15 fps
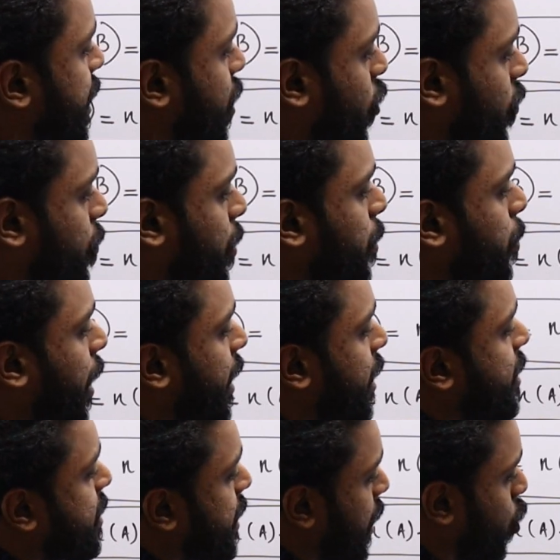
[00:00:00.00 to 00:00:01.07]
n of b
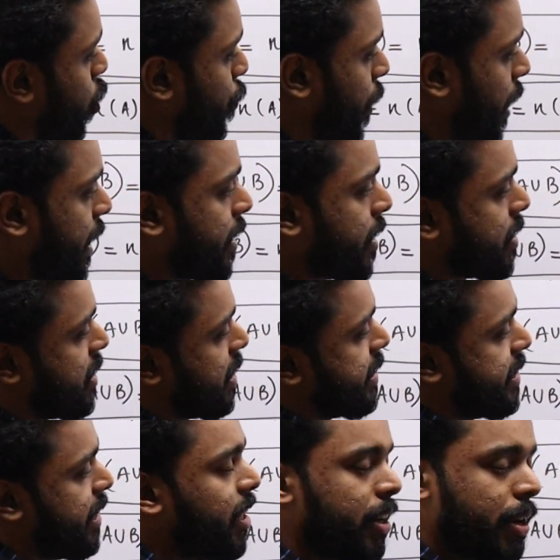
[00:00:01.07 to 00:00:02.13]
minus n of a
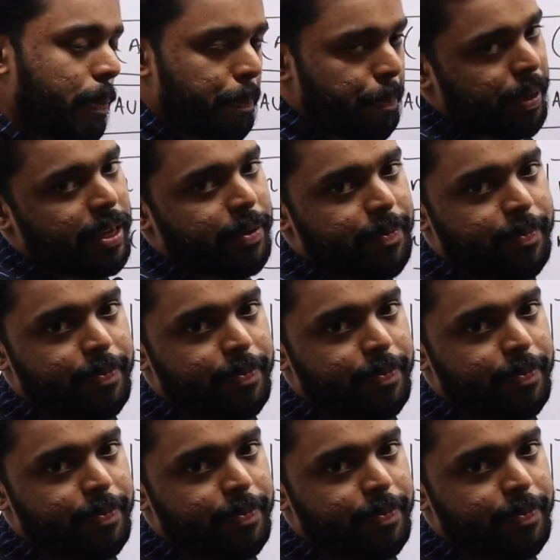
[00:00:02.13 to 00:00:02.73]
intersection b.